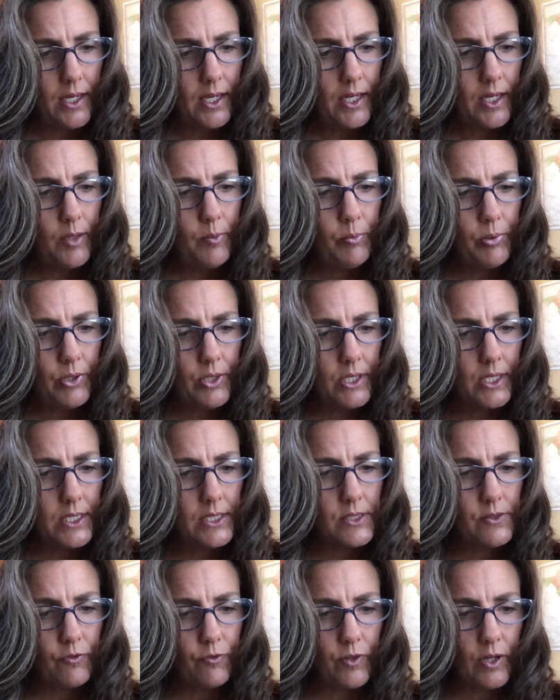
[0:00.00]
He put
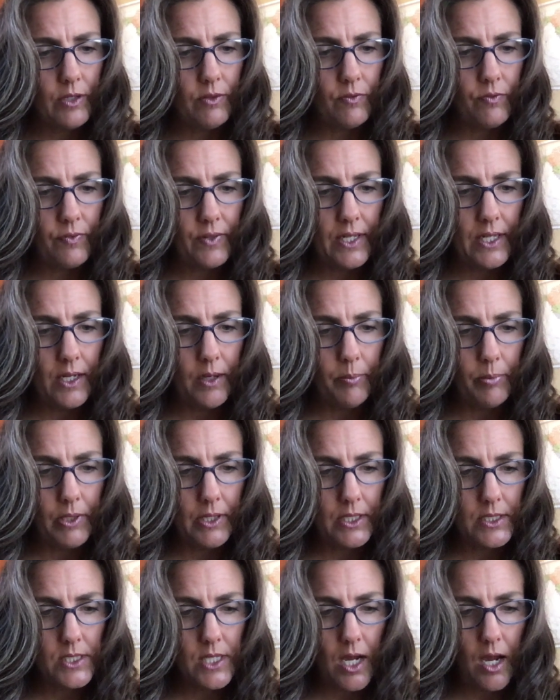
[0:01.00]
his front feet up
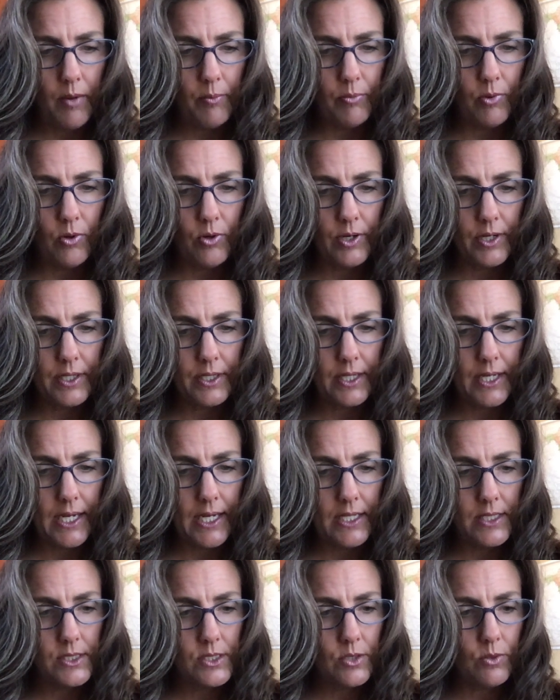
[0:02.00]
on the top board and
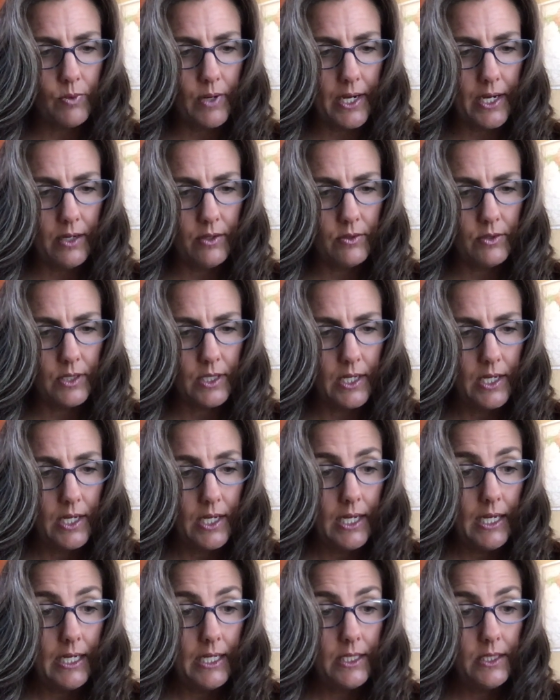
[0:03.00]
gazed around.
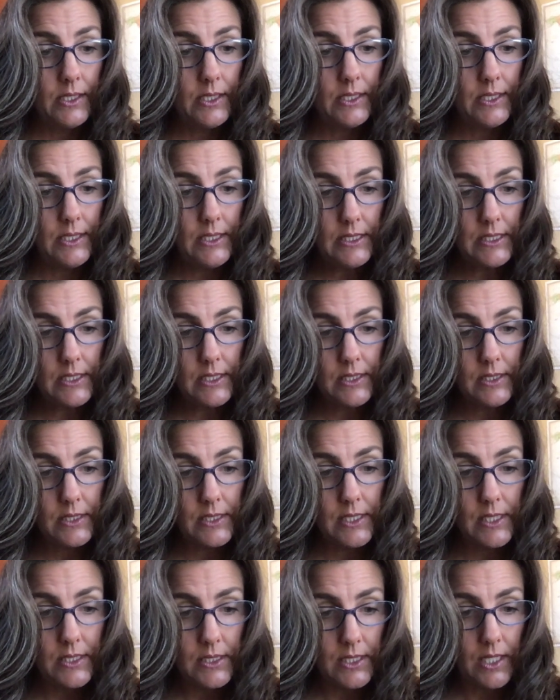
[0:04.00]
In the
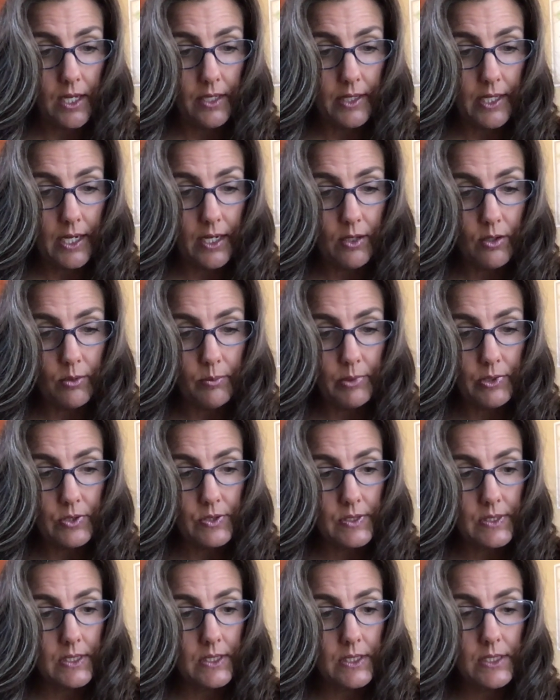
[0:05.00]
distance, he saw the
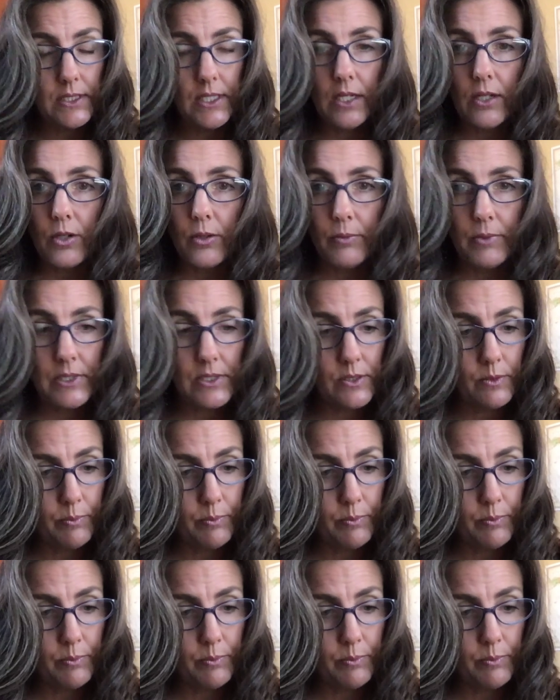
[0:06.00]
Arables and the Zuckermans